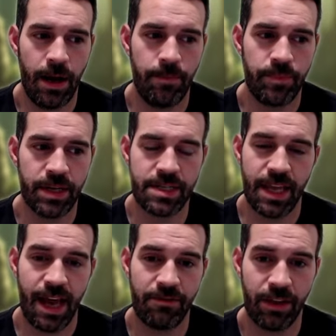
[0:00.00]
because they
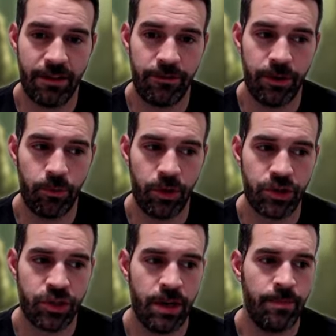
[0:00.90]
have Lightfoot,
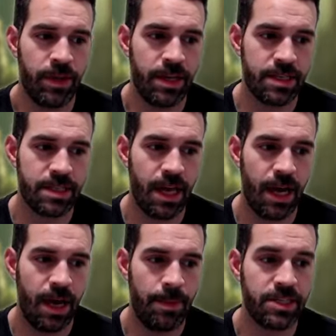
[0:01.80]
which is
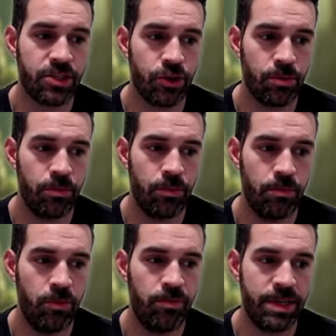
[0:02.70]
makes it so your
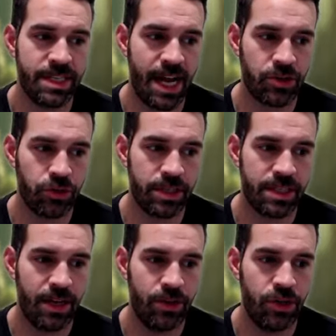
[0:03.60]
movement is naturally
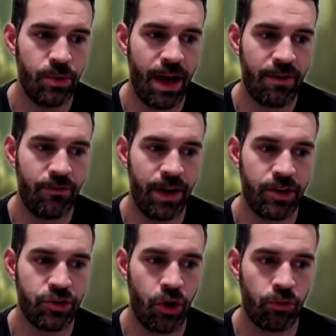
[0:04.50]
silent. You have an
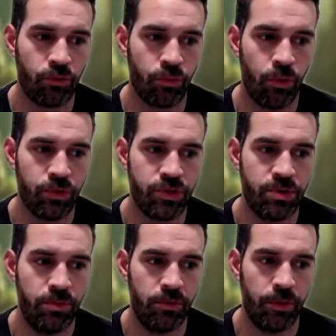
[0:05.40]
advantage on rolls to
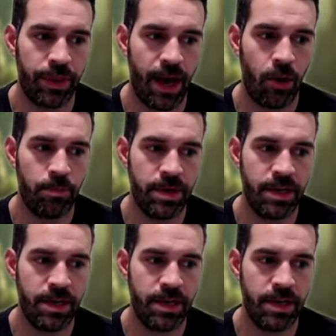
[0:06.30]
move without being